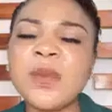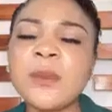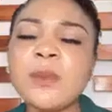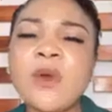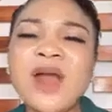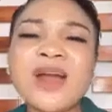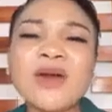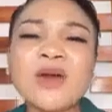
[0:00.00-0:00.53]

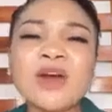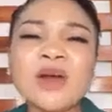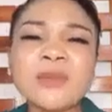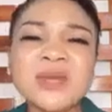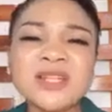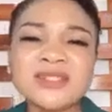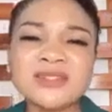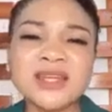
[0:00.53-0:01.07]
People are
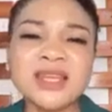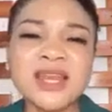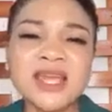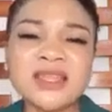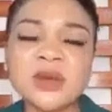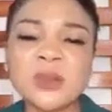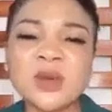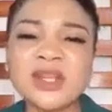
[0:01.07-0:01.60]
coming
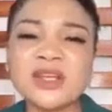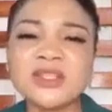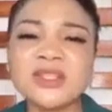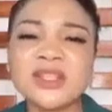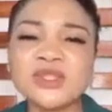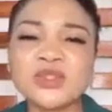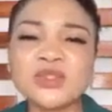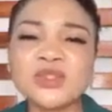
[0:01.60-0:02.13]
together
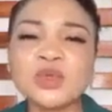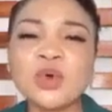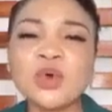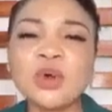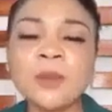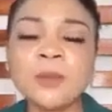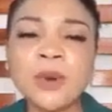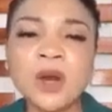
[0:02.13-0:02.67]
with the
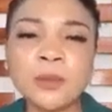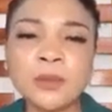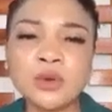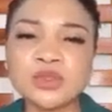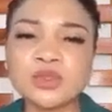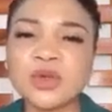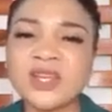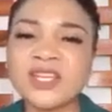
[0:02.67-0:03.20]
sole
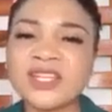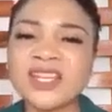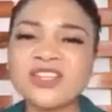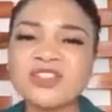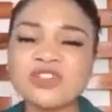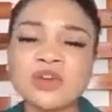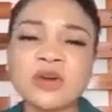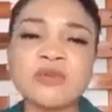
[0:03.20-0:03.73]
purpose or
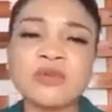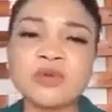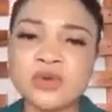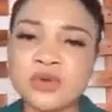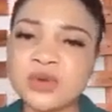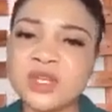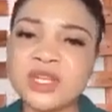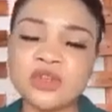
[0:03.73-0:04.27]
intention of
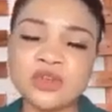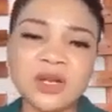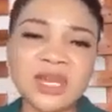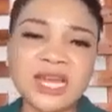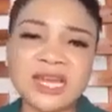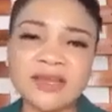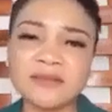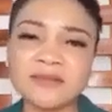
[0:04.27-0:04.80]
ruining your
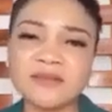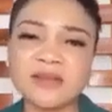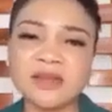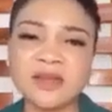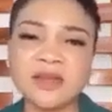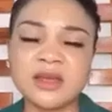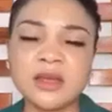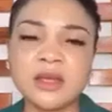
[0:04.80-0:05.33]
life.
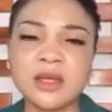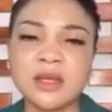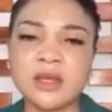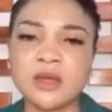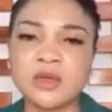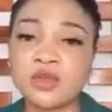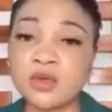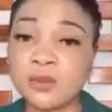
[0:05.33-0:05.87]

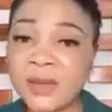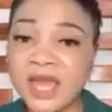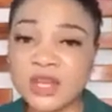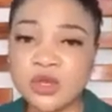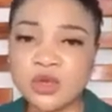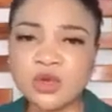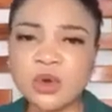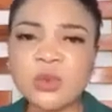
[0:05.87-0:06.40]
You
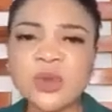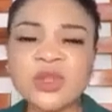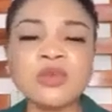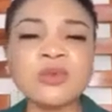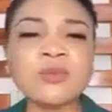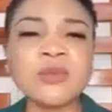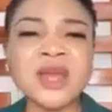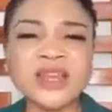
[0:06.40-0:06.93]
might know
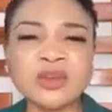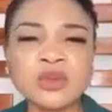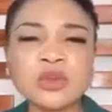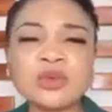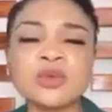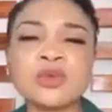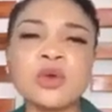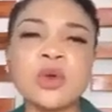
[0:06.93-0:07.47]
it, you might
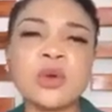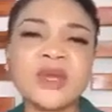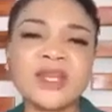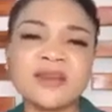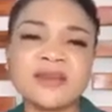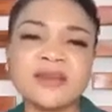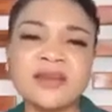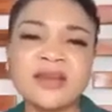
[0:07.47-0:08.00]
not know
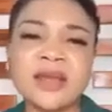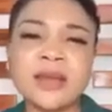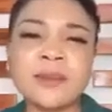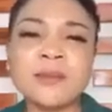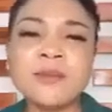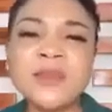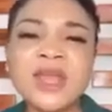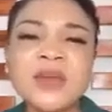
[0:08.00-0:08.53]
it.
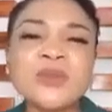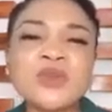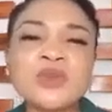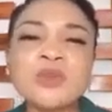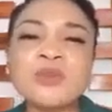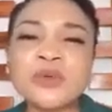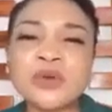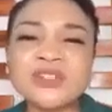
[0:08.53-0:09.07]
Maybe
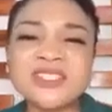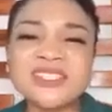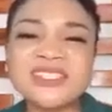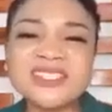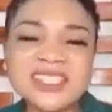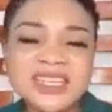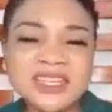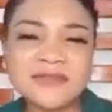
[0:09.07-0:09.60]
you
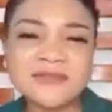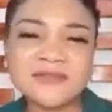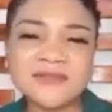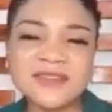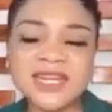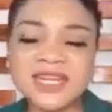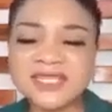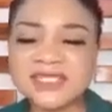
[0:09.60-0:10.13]

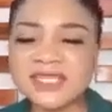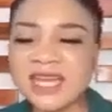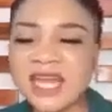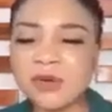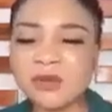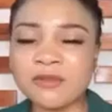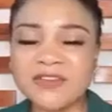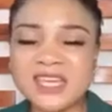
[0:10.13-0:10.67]
perceive that there's a
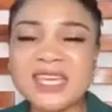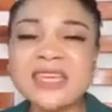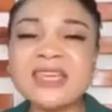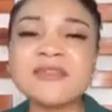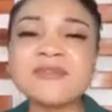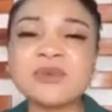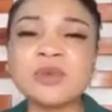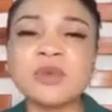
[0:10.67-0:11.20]
kind of
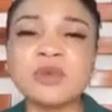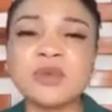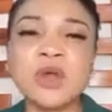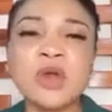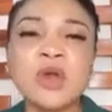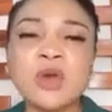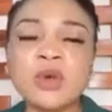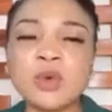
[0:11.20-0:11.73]
evil
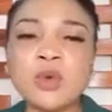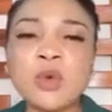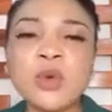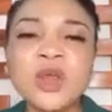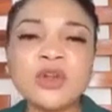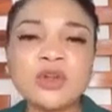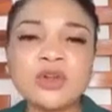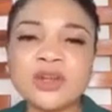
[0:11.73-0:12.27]

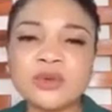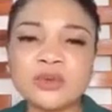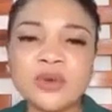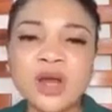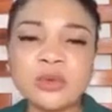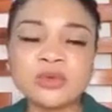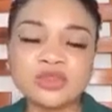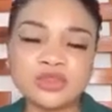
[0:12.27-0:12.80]
going on
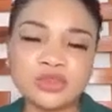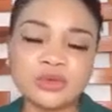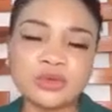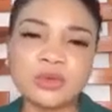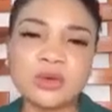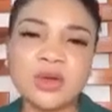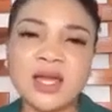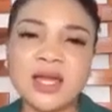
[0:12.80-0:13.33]
around
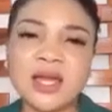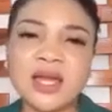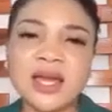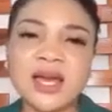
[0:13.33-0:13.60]
you